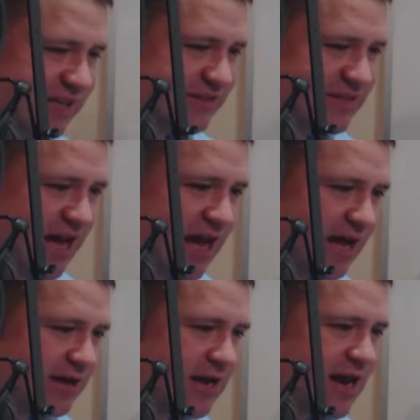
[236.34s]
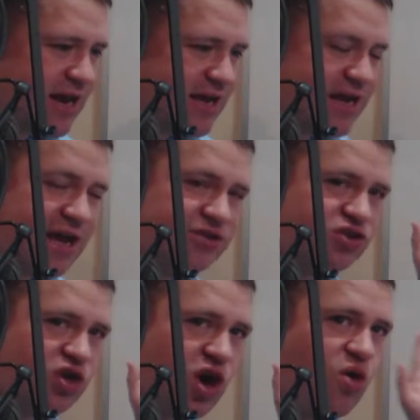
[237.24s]
dead, he has
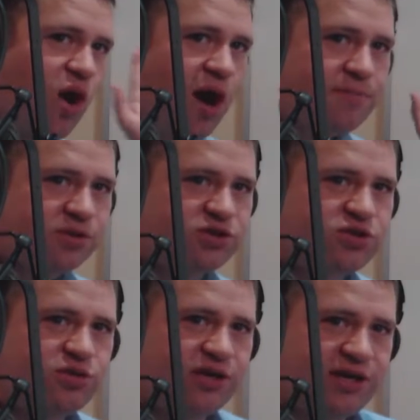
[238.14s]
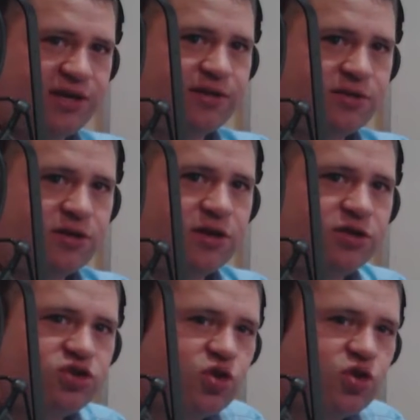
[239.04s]
no opportunity to